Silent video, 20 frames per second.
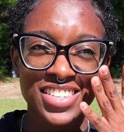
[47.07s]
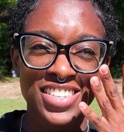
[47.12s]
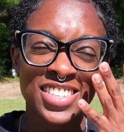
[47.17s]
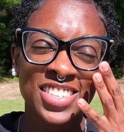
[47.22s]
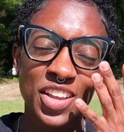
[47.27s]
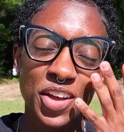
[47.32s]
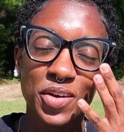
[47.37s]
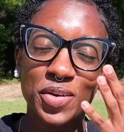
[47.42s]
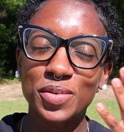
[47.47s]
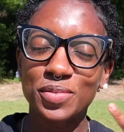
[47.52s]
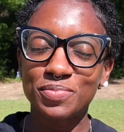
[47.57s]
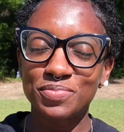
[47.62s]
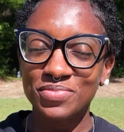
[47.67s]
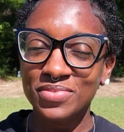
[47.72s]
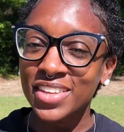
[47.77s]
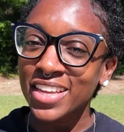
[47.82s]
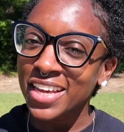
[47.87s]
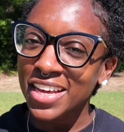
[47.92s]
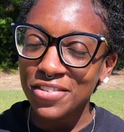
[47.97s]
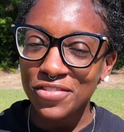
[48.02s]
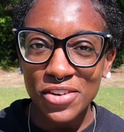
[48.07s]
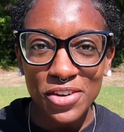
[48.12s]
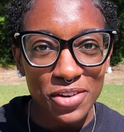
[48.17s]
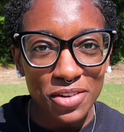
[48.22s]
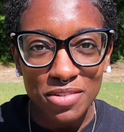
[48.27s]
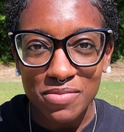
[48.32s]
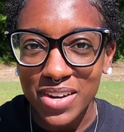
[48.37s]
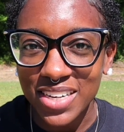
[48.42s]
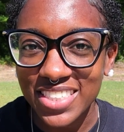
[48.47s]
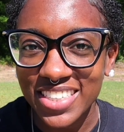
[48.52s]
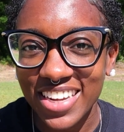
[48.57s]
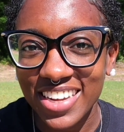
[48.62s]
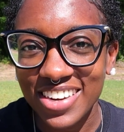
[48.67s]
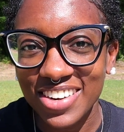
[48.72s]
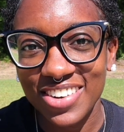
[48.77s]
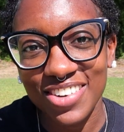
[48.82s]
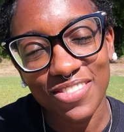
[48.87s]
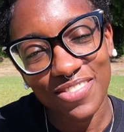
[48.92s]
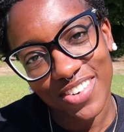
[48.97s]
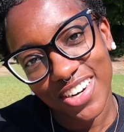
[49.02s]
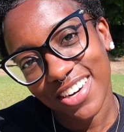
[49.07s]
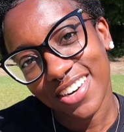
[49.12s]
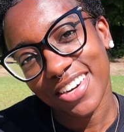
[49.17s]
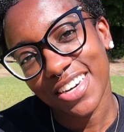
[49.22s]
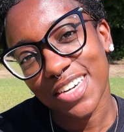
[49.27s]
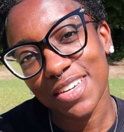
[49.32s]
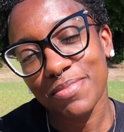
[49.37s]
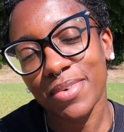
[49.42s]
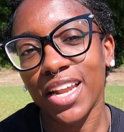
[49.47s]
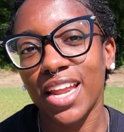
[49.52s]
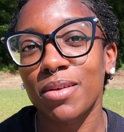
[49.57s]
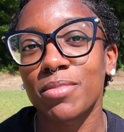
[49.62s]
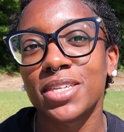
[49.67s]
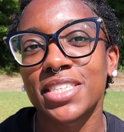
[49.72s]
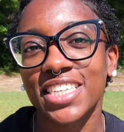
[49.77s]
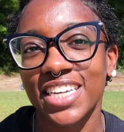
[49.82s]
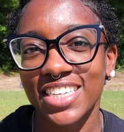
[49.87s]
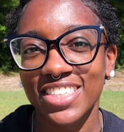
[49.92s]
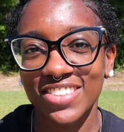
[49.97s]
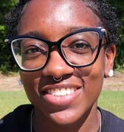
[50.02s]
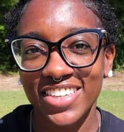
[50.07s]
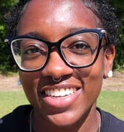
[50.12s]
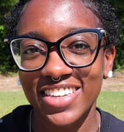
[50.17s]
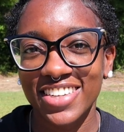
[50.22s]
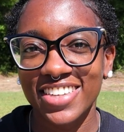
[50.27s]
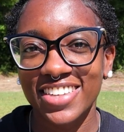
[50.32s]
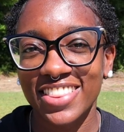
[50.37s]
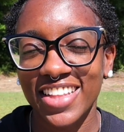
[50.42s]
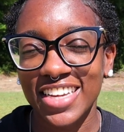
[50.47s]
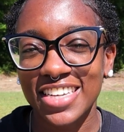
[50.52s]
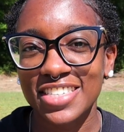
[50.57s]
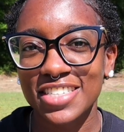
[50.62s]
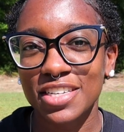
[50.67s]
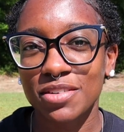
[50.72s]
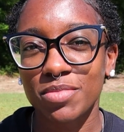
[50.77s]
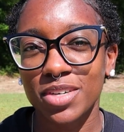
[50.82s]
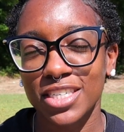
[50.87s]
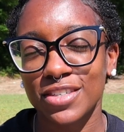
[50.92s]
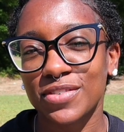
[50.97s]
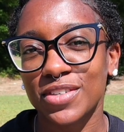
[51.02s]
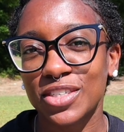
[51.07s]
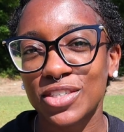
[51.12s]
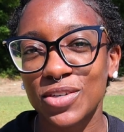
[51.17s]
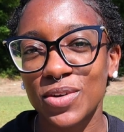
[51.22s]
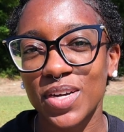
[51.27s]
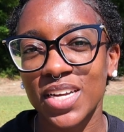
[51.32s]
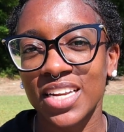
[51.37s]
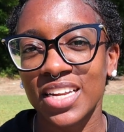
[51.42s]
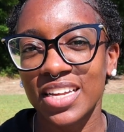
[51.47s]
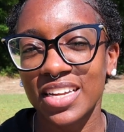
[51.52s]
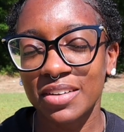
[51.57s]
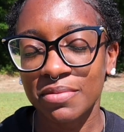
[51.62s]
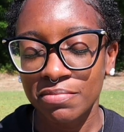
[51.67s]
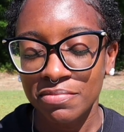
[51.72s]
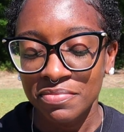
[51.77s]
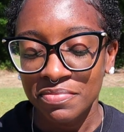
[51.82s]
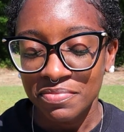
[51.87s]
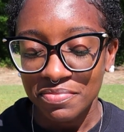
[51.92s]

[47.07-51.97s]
So if you're new to my channel, welcome. My name is Shandricka. Thank you so much for joining.